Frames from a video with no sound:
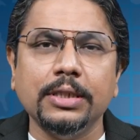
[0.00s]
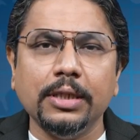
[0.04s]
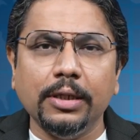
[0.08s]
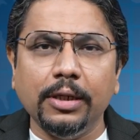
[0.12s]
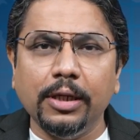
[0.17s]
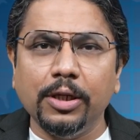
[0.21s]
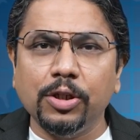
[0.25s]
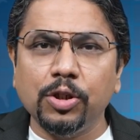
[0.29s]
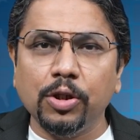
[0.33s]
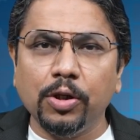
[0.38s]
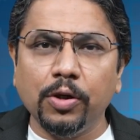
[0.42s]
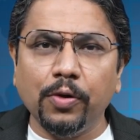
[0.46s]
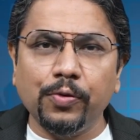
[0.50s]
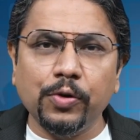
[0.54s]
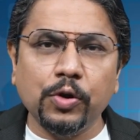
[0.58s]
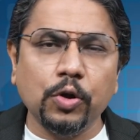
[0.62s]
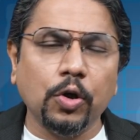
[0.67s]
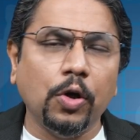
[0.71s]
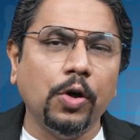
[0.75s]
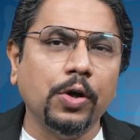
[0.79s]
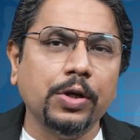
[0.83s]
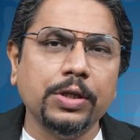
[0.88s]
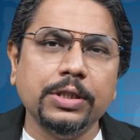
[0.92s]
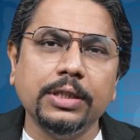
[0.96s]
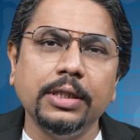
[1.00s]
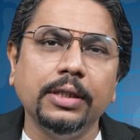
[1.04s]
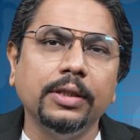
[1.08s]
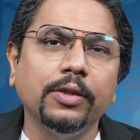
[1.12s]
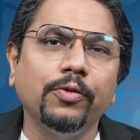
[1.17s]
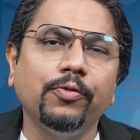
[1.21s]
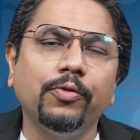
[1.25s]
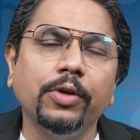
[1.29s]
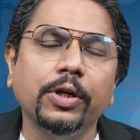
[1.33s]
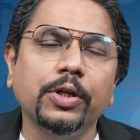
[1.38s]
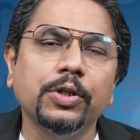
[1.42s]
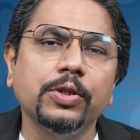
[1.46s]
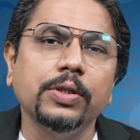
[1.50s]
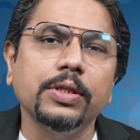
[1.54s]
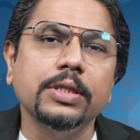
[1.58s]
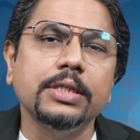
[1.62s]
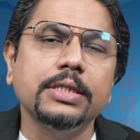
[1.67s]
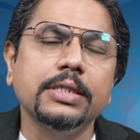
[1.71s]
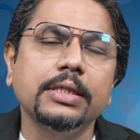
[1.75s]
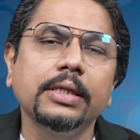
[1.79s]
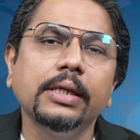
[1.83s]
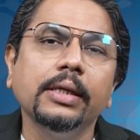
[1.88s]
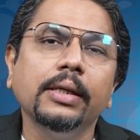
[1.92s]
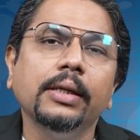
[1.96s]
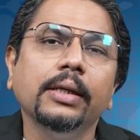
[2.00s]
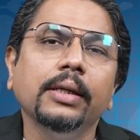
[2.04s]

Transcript: the nature of shocks and the frictions.